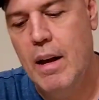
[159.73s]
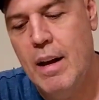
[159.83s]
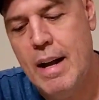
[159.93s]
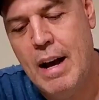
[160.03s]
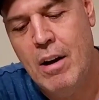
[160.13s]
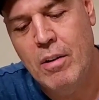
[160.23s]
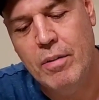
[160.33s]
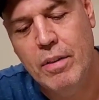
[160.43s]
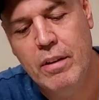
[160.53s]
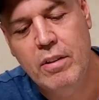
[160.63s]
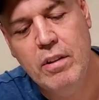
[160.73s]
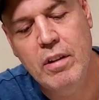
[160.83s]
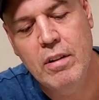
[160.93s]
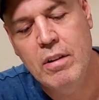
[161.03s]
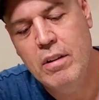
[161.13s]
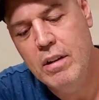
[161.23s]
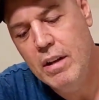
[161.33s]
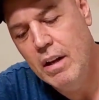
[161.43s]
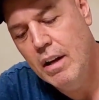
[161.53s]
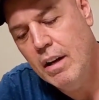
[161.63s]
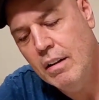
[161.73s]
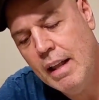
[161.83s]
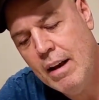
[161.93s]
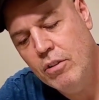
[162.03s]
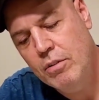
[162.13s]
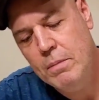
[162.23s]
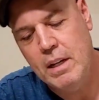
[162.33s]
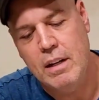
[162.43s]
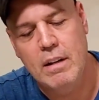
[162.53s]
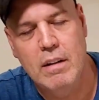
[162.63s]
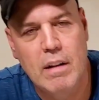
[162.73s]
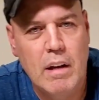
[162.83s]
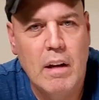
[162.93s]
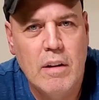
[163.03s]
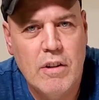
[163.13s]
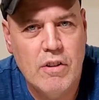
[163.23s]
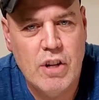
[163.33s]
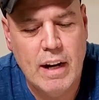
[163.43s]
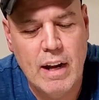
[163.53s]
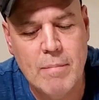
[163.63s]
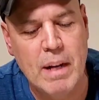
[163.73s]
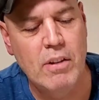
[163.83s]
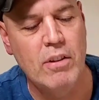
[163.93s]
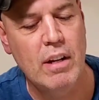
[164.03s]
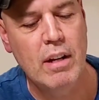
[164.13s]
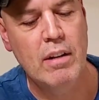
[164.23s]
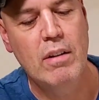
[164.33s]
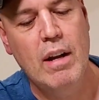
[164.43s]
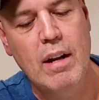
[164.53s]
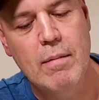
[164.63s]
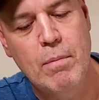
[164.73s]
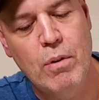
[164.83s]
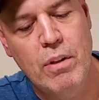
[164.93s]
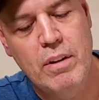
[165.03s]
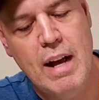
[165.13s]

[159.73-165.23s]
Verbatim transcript: And now this still allows me to check on my seeds. I can pull the